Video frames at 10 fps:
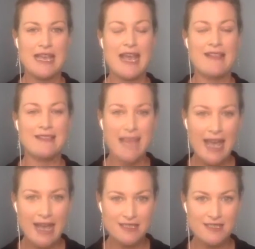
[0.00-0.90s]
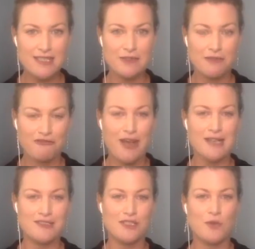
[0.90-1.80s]
And that is the
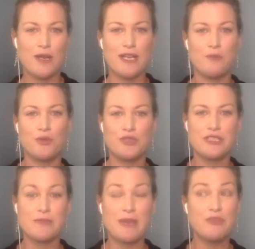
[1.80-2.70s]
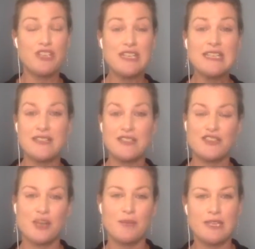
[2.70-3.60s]
fastest way to get booked to speak, particularly at this
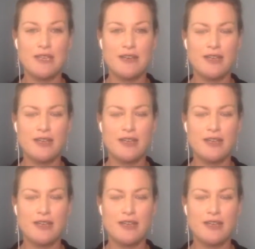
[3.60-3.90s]
time of the year.